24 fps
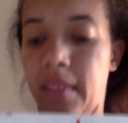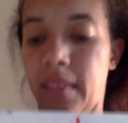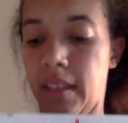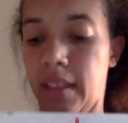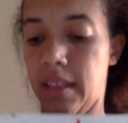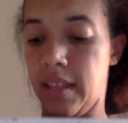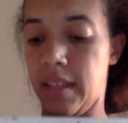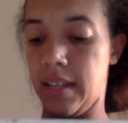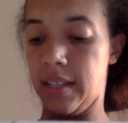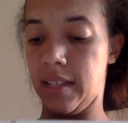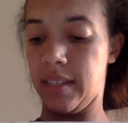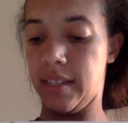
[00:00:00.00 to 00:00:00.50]

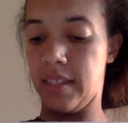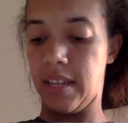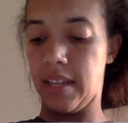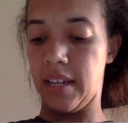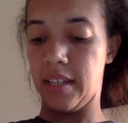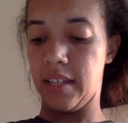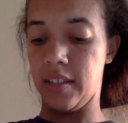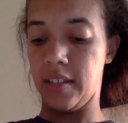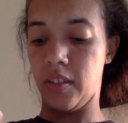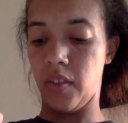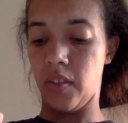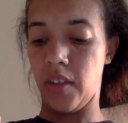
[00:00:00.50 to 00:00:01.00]
These
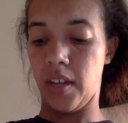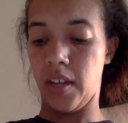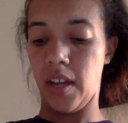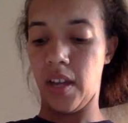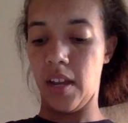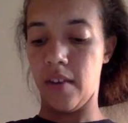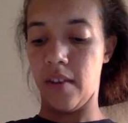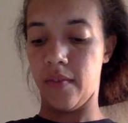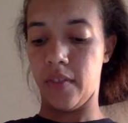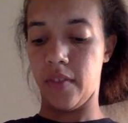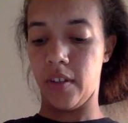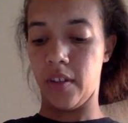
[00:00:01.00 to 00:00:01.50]
things, so they
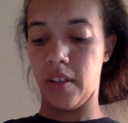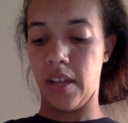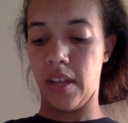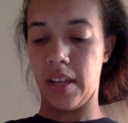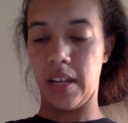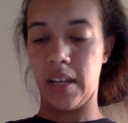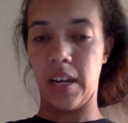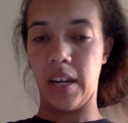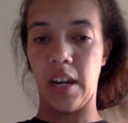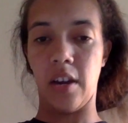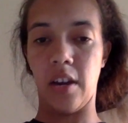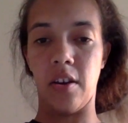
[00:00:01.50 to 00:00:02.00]
kind of look like
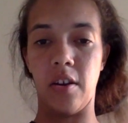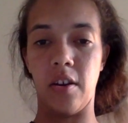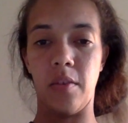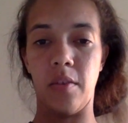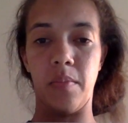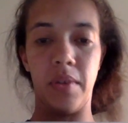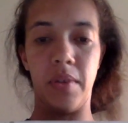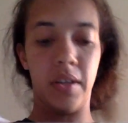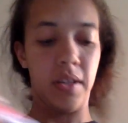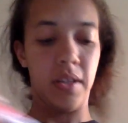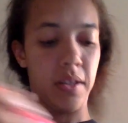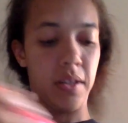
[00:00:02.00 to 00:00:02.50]
an arrow,
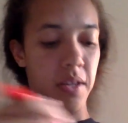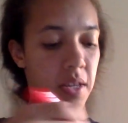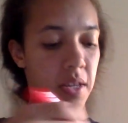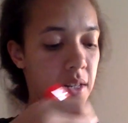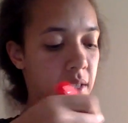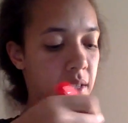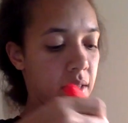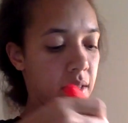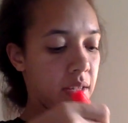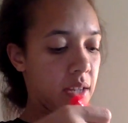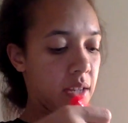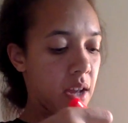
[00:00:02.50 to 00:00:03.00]
but
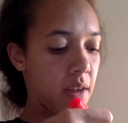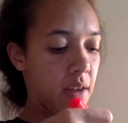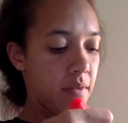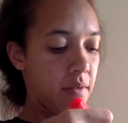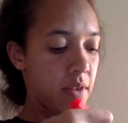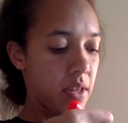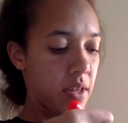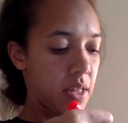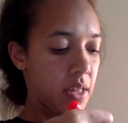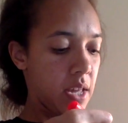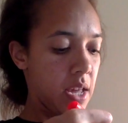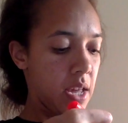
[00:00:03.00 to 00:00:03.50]
it's not
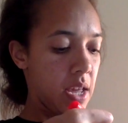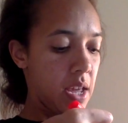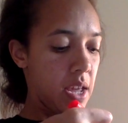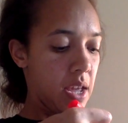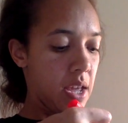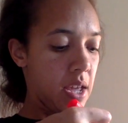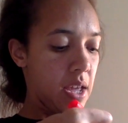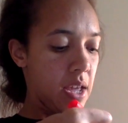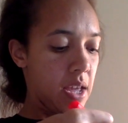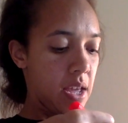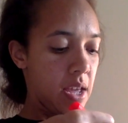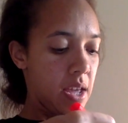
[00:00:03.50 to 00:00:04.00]
really.
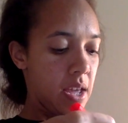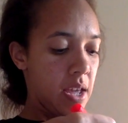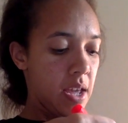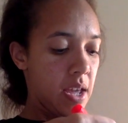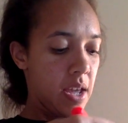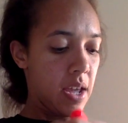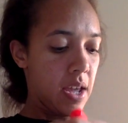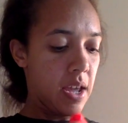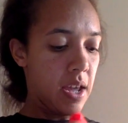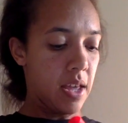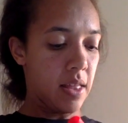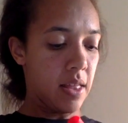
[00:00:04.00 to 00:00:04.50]

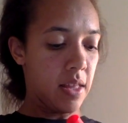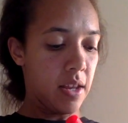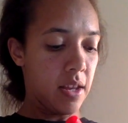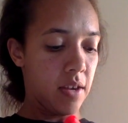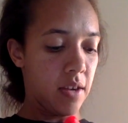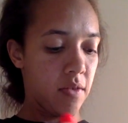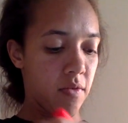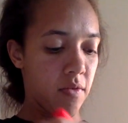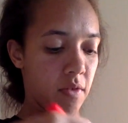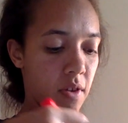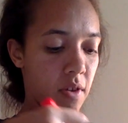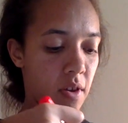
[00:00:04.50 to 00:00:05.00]
And then
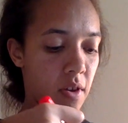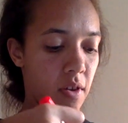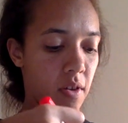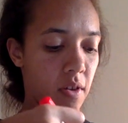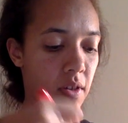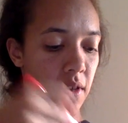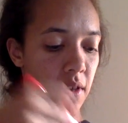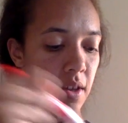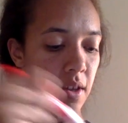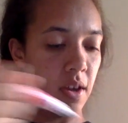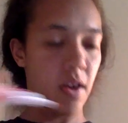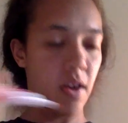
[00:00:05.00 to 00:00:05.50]
draw
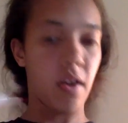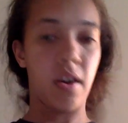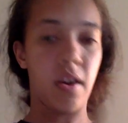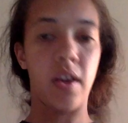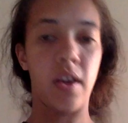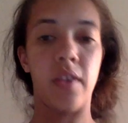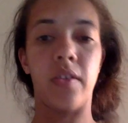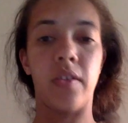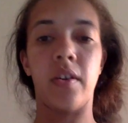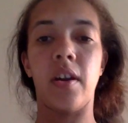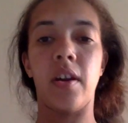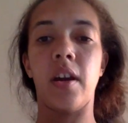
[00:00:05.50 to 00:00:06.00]
our
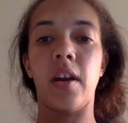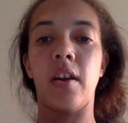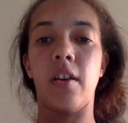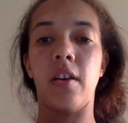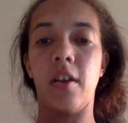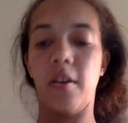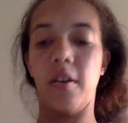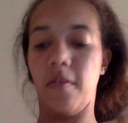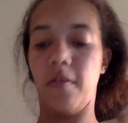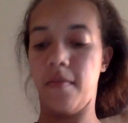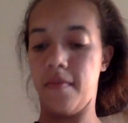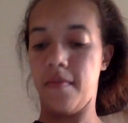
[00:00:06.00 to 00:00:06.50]
other
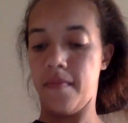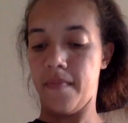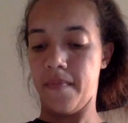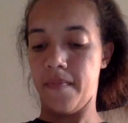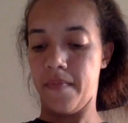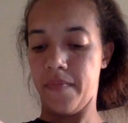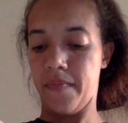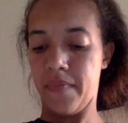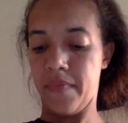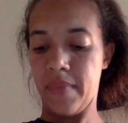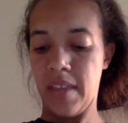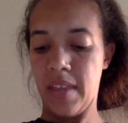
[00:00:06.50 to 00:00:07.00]
arrow.
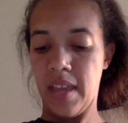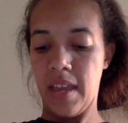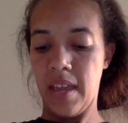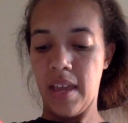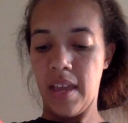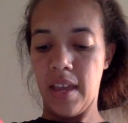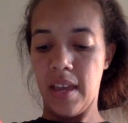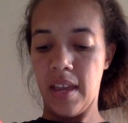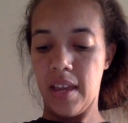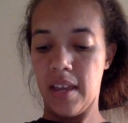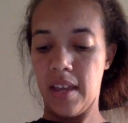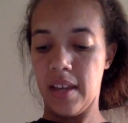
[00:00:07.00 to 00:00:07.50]

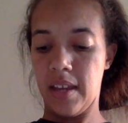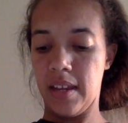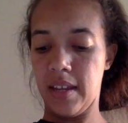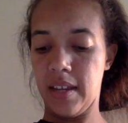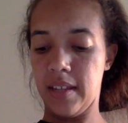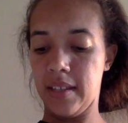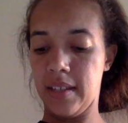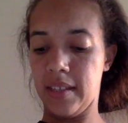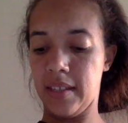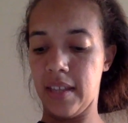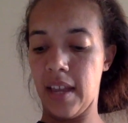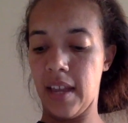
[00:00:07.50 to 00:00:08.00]
And
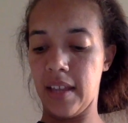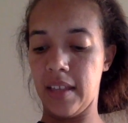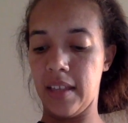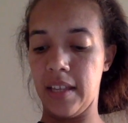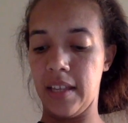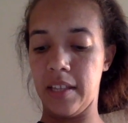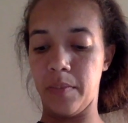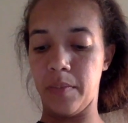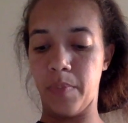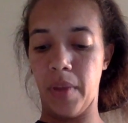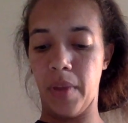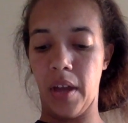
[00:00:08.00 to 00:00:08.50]
inside
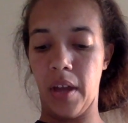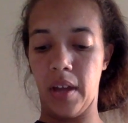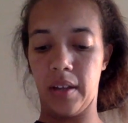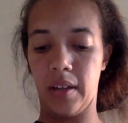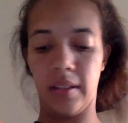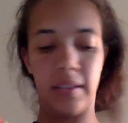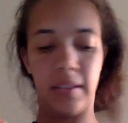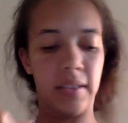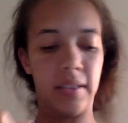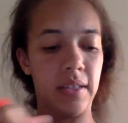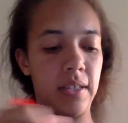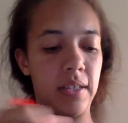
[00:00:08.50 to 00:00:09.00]
these
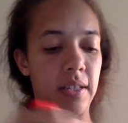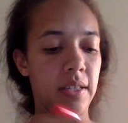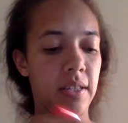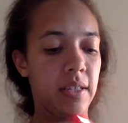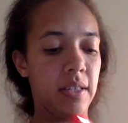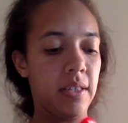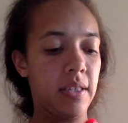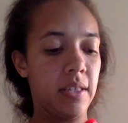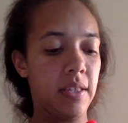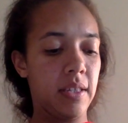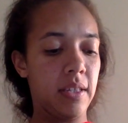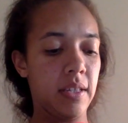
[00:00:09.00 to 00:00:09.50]

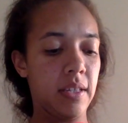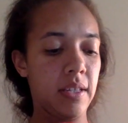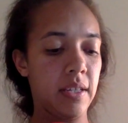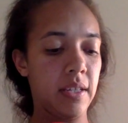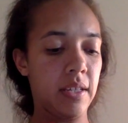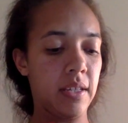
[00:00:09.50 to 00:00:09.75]
boxes